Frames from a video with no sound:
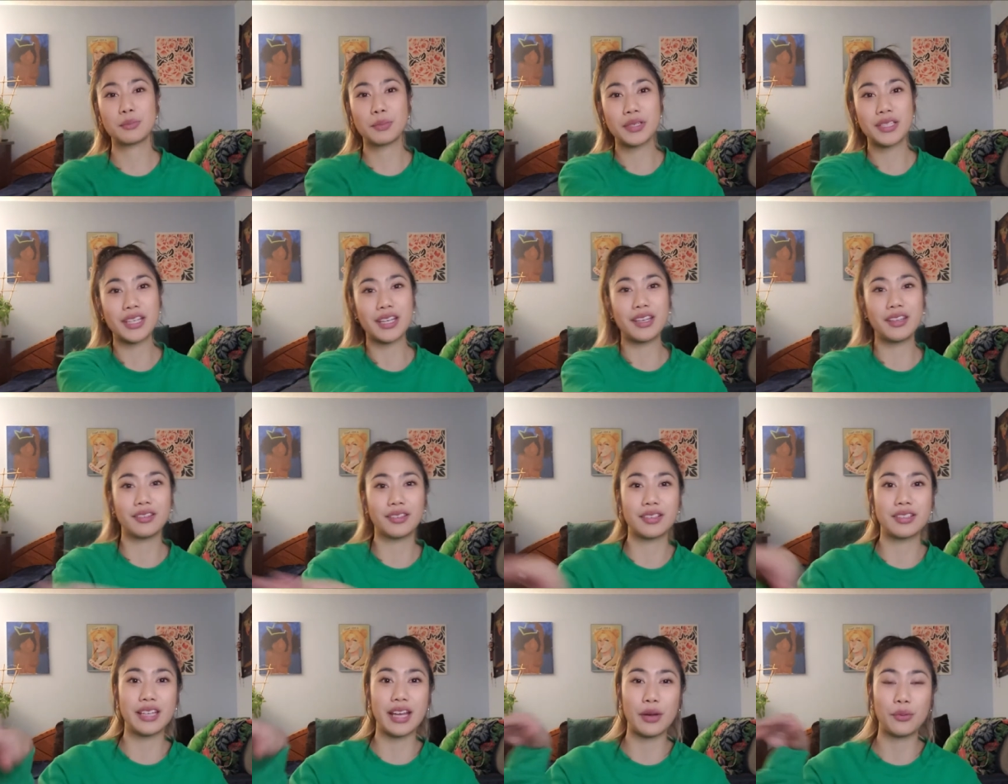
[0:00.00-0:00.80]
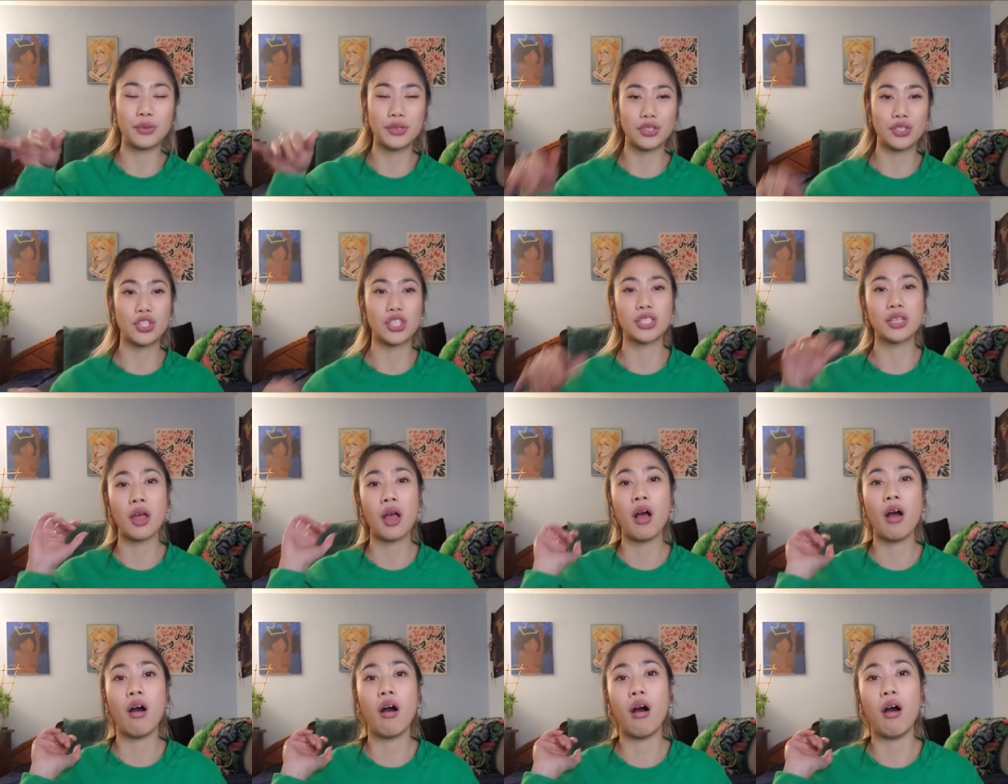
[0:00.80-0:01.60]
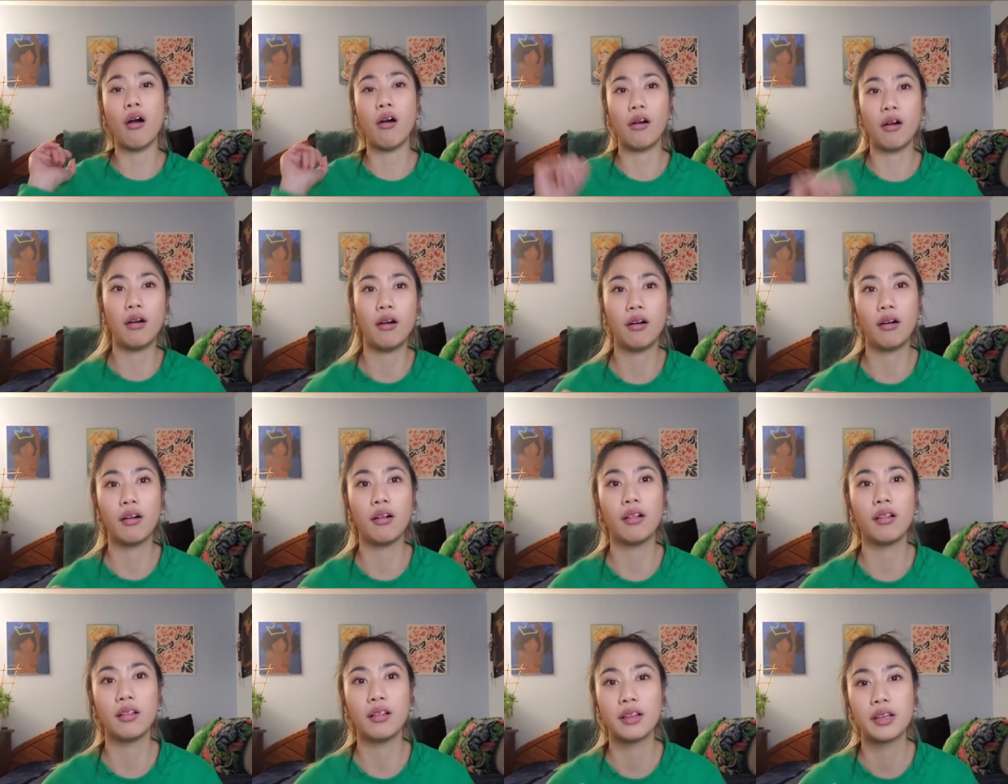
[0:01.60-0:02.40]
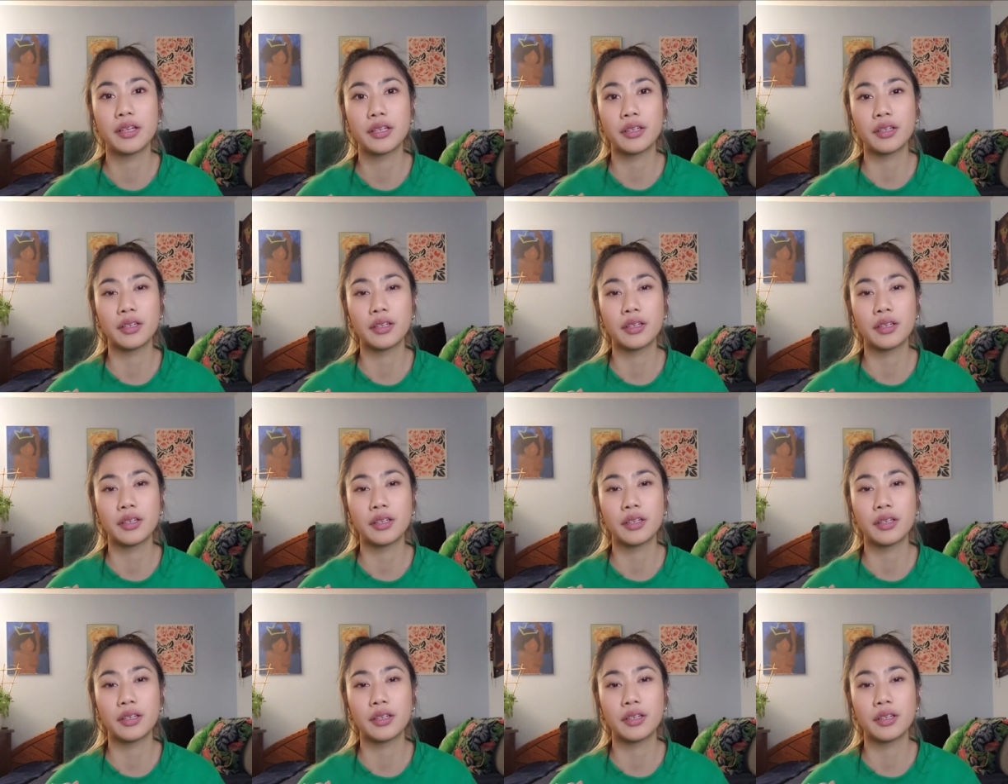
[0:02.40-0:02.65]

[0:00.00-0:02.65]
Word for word: particular day was just all